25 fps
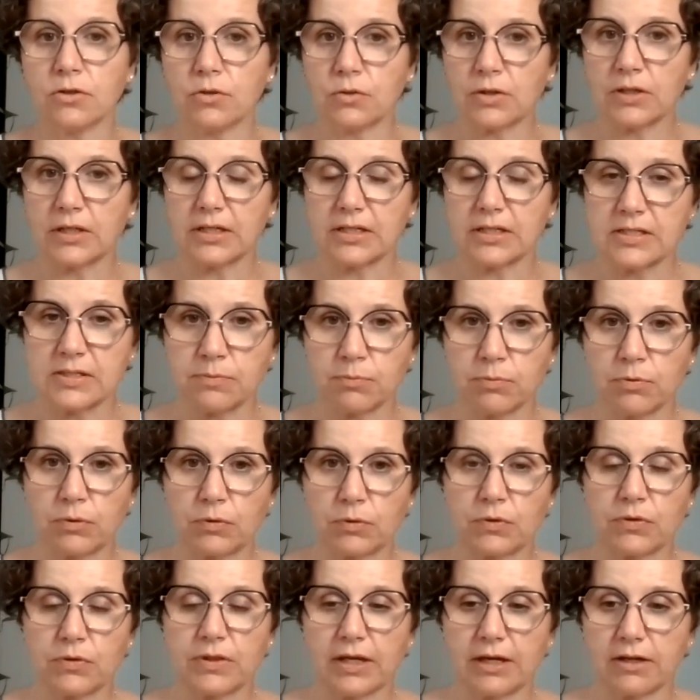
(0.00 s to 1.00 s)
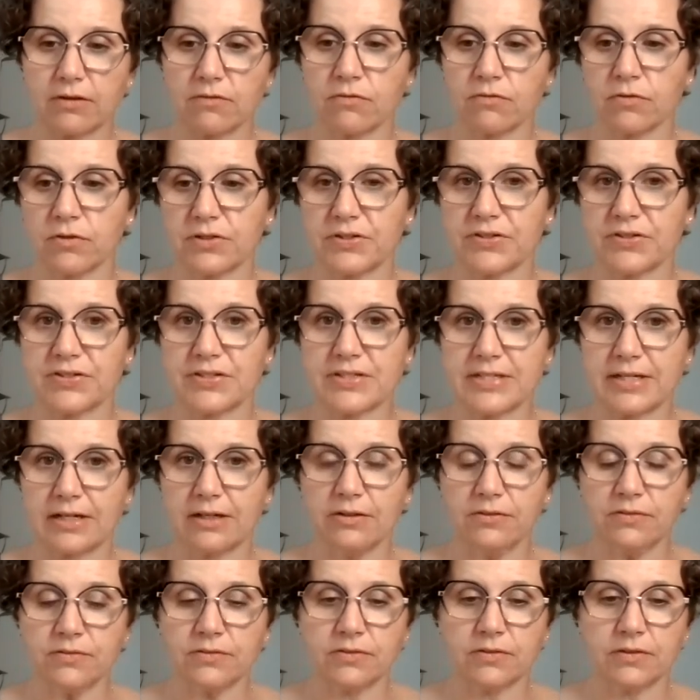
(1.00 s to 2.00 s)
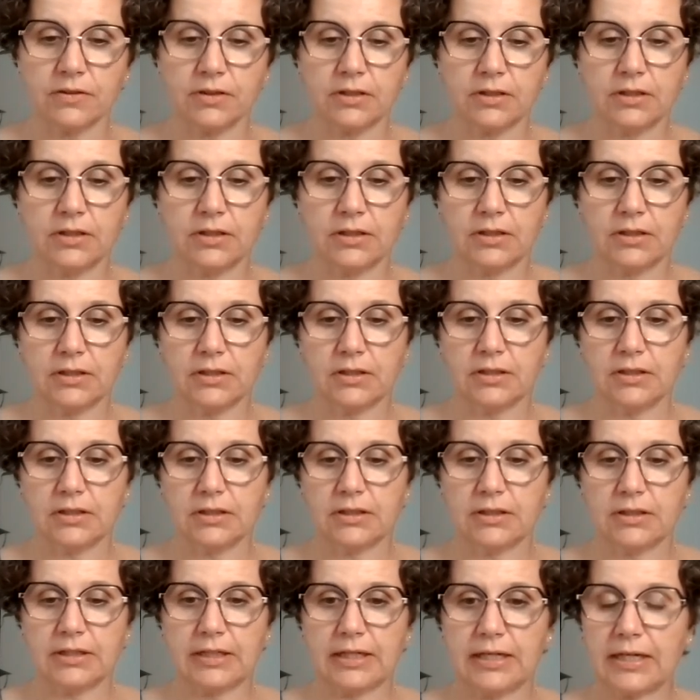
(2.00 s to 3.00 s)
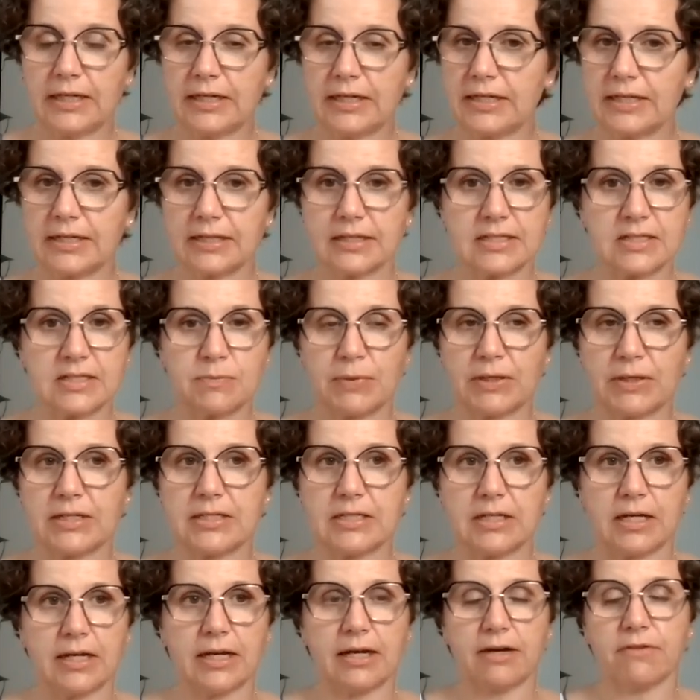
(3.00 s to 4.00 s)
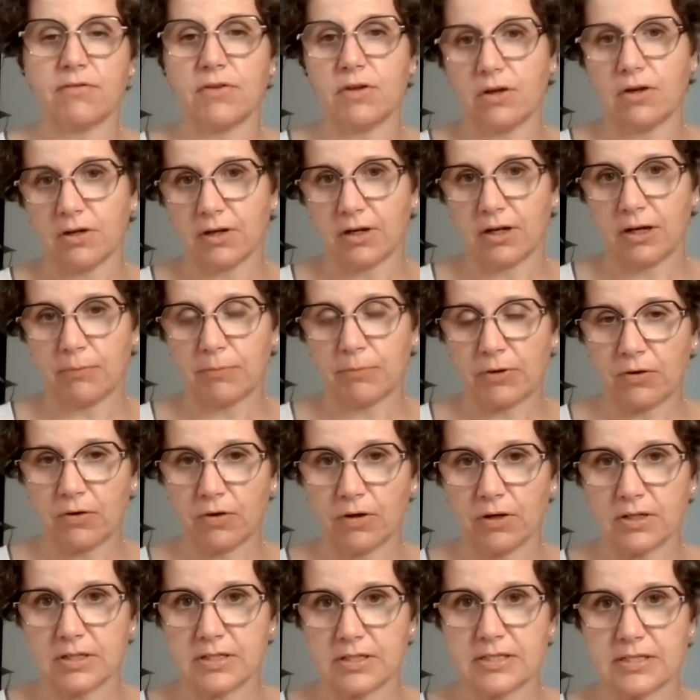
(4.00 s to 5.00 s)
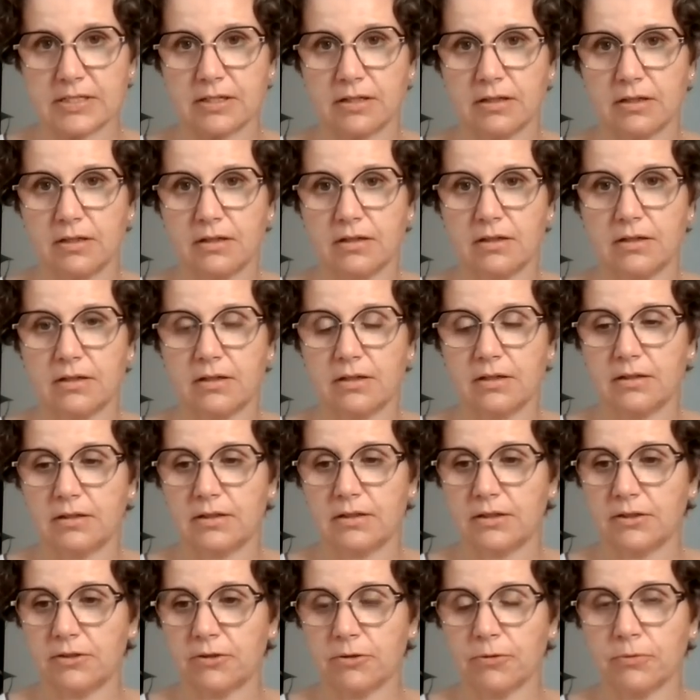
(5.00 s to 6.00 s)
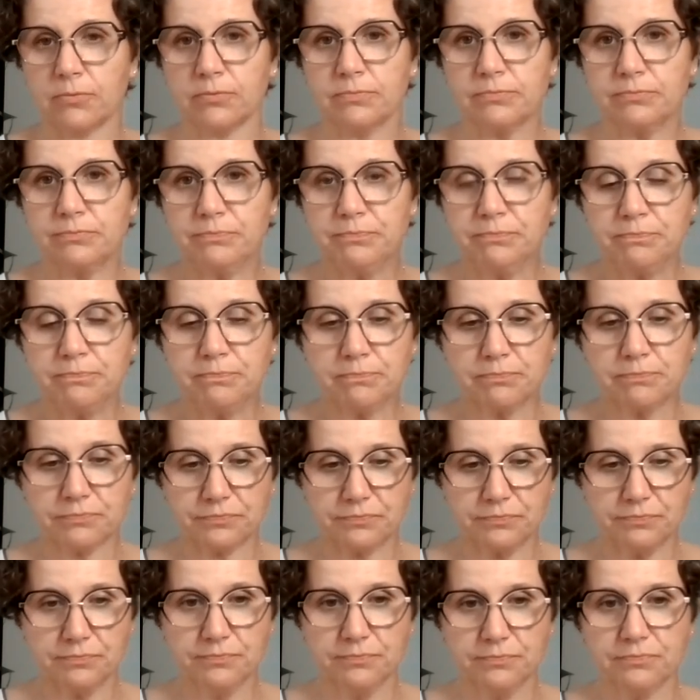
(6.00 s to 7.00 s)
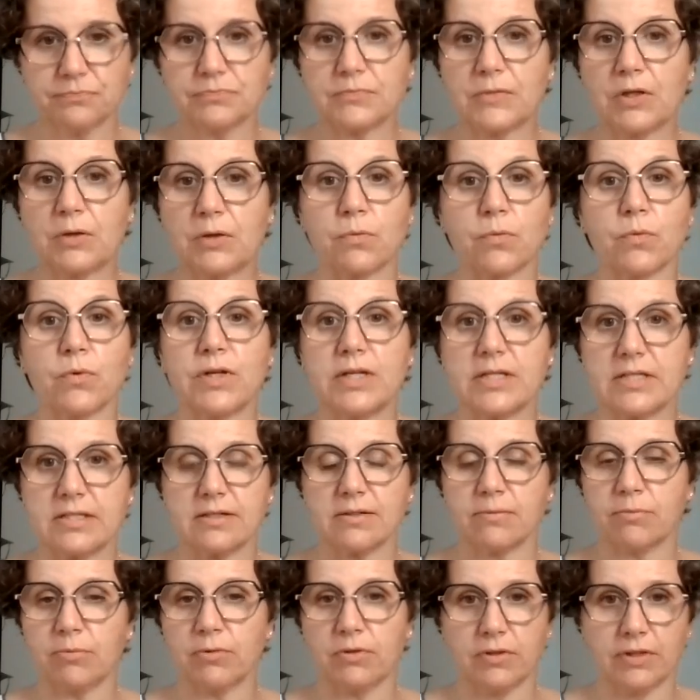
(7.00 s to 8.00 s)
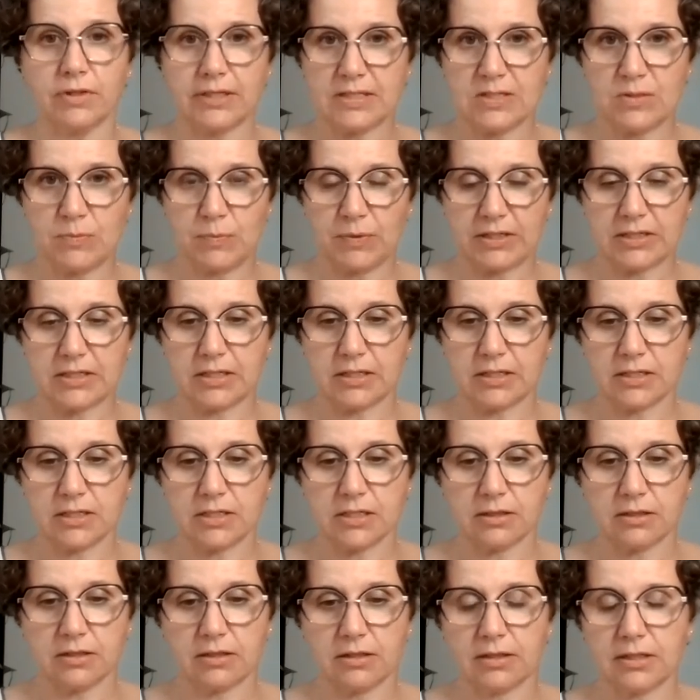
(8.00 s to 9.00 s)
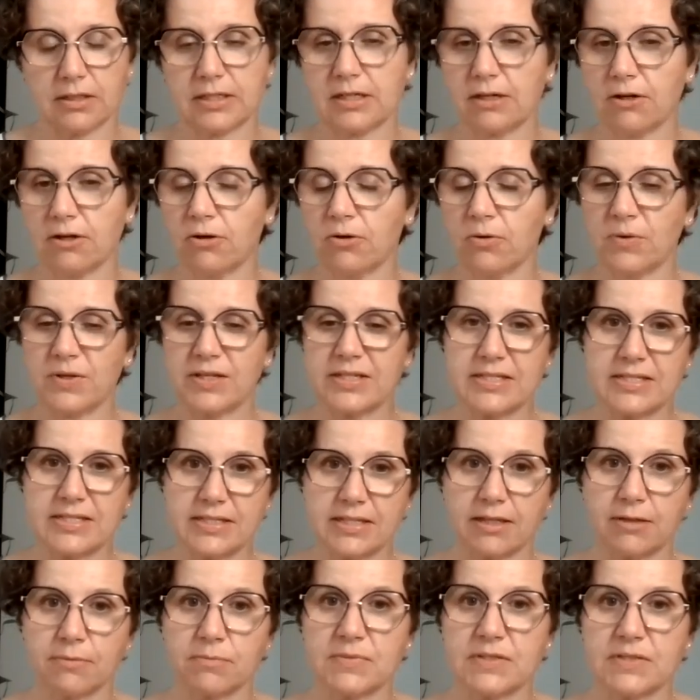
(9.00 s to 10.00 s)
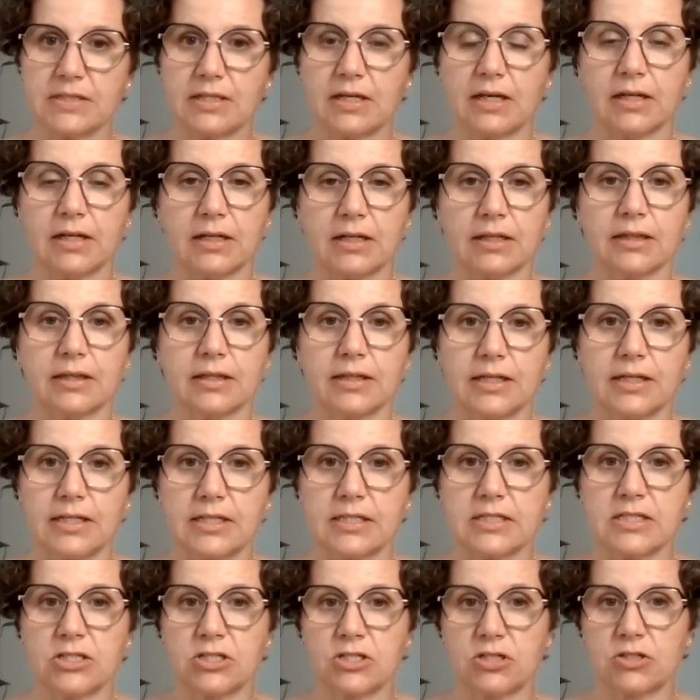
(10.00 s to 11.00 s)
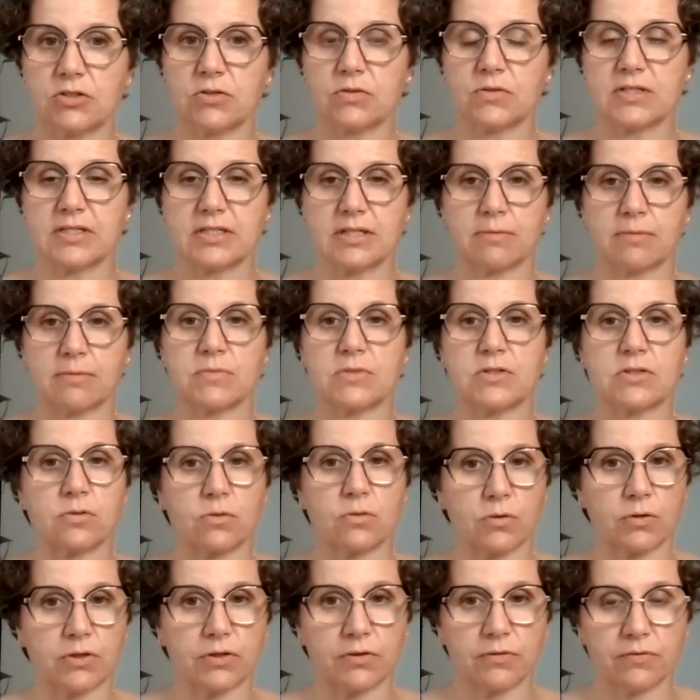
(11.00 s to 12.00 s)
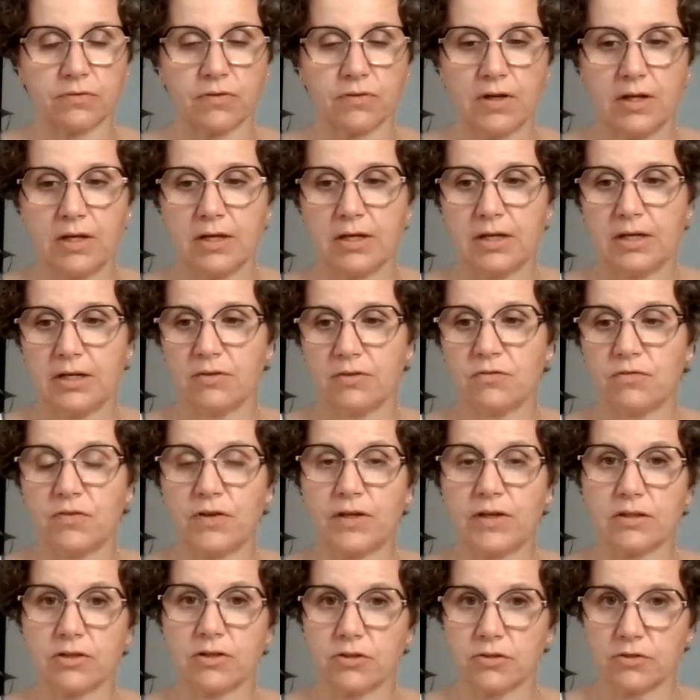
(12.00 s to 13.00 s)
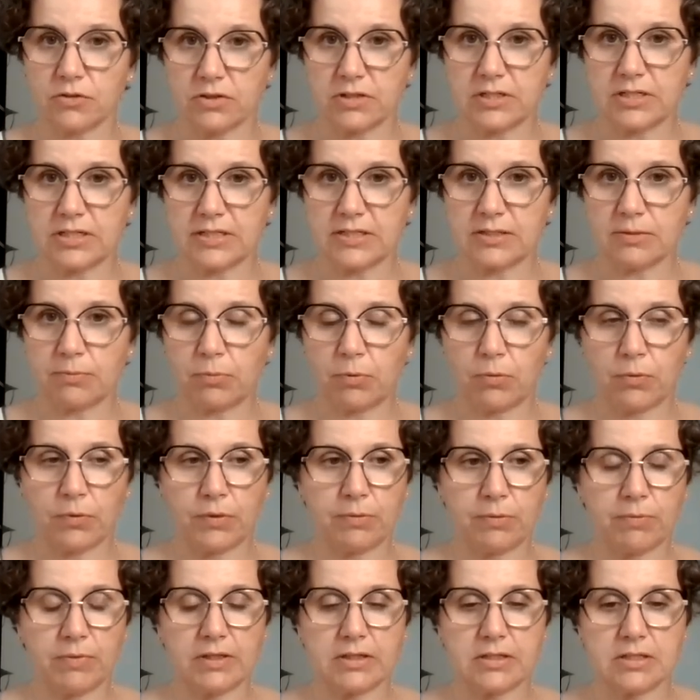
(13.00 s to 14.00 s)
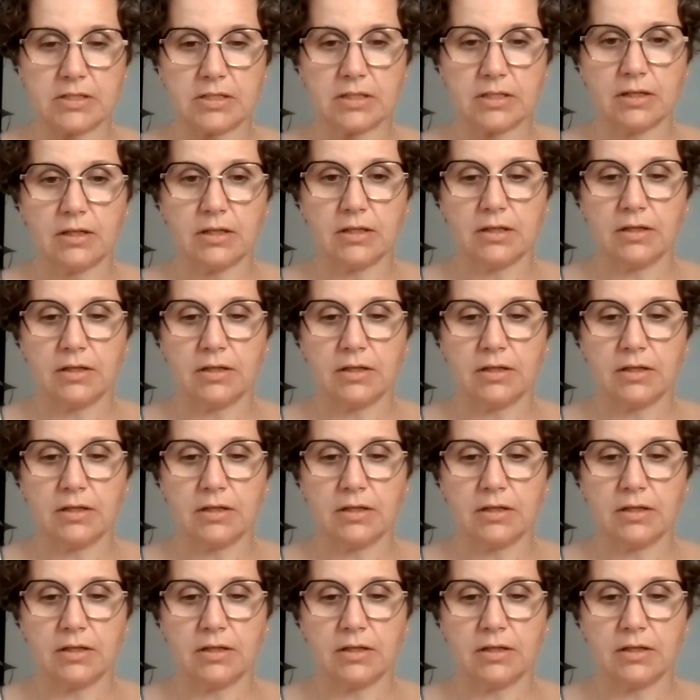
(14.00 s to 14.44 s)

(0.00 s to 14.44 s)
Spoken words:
You can explore that for yourself. I have not come across, you know, a reasonable expectation. It always seems that it leads to some sort of failure or disappointment.